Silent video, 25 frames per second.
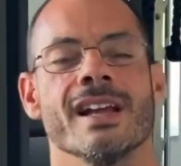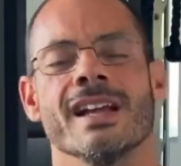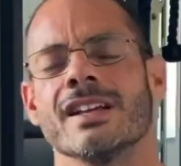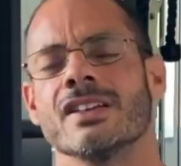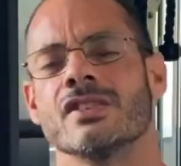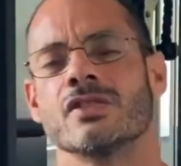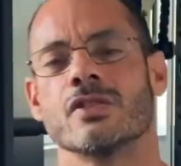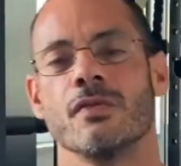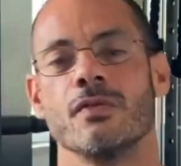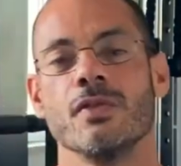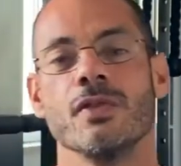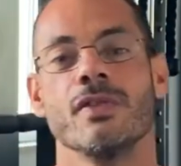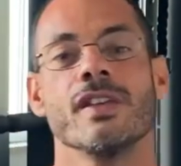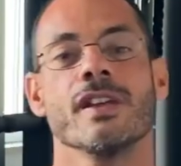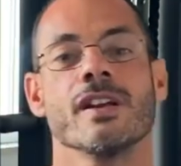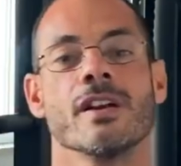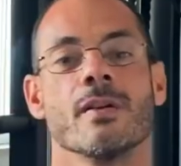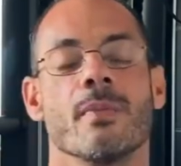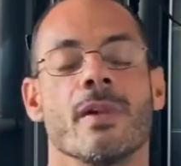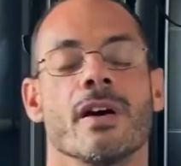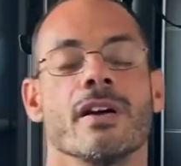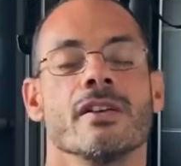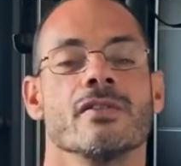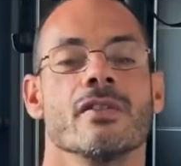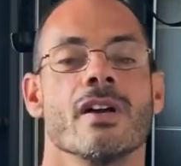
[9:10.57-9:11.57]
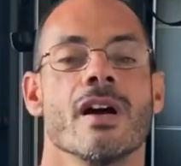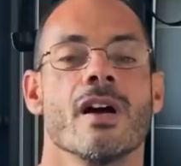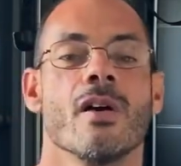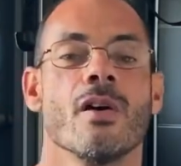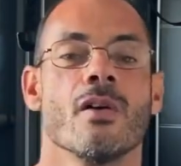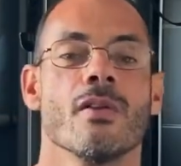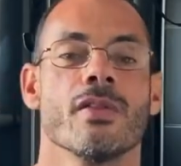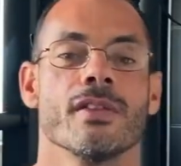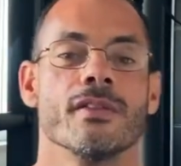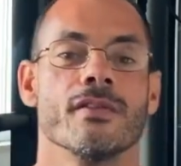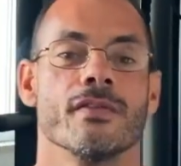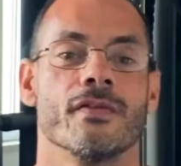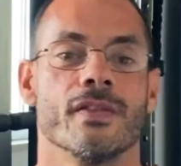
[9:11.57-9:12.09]
So if you think about your
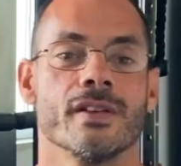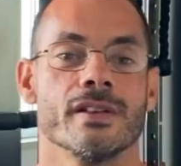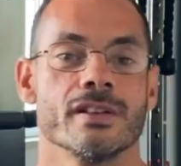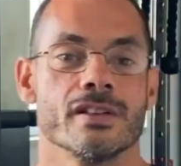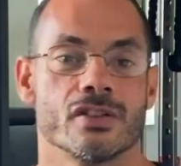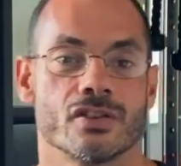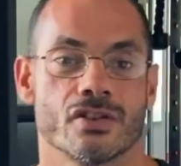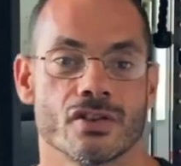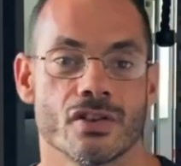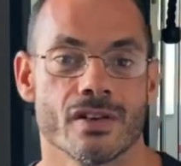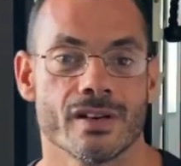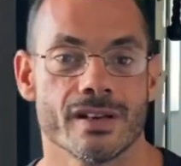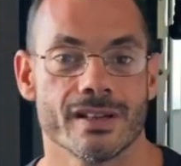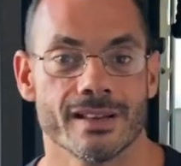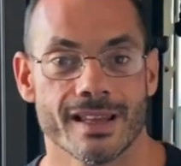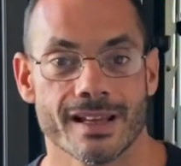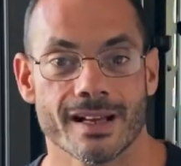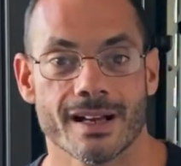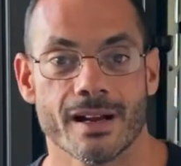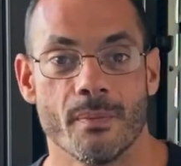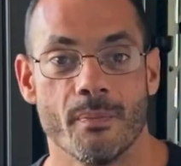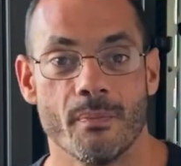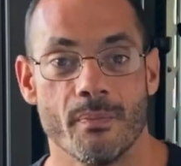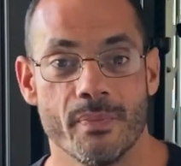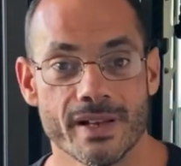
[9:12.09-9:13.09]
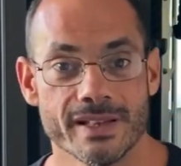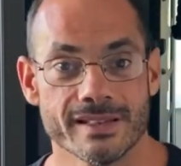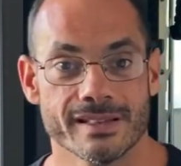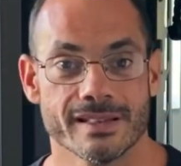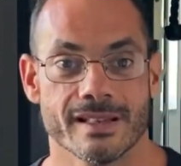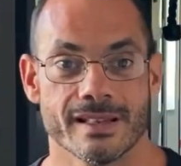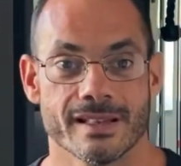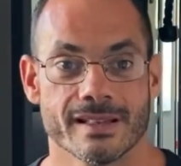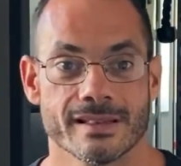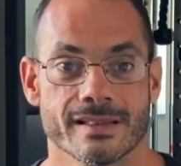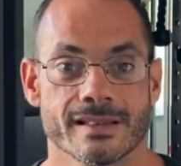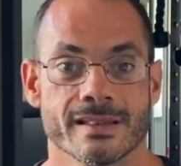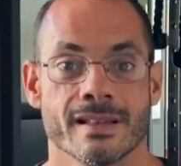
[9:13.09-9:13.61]
health and fitness journey like a
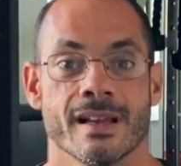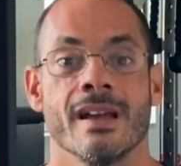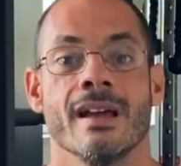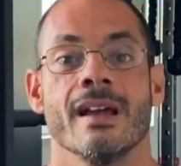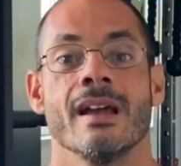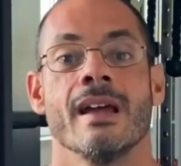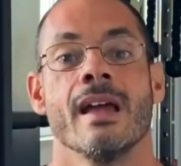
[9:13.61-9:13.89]
business